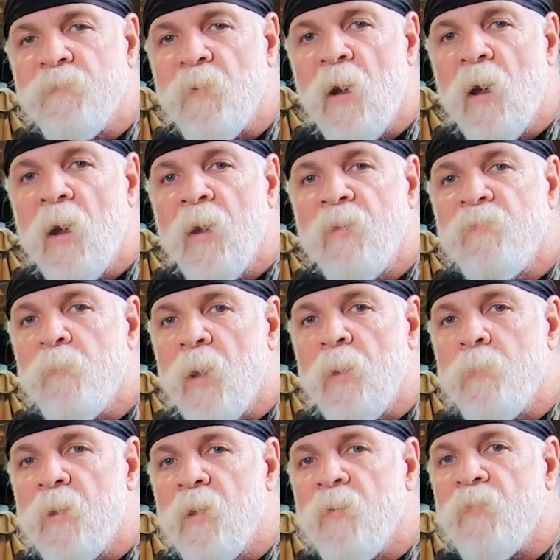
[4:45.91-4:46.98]
5,
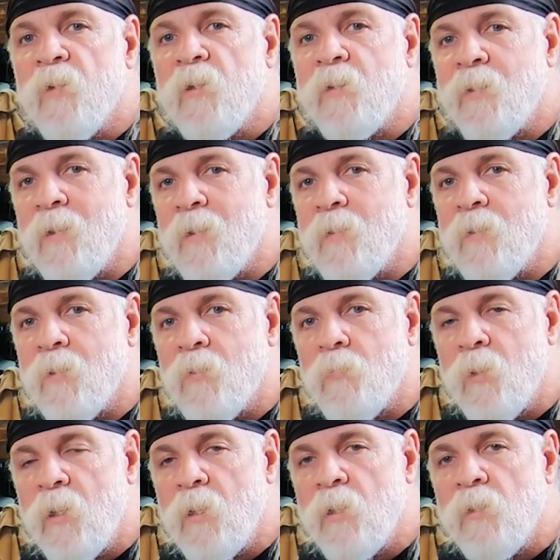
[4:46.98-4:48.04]
maybe even 10
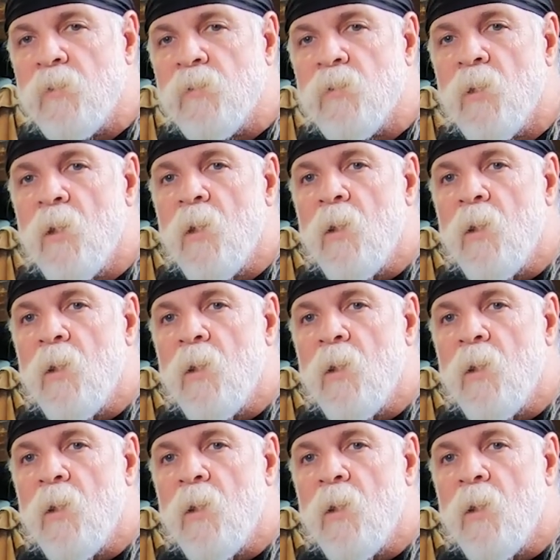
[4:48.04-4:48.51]
degrees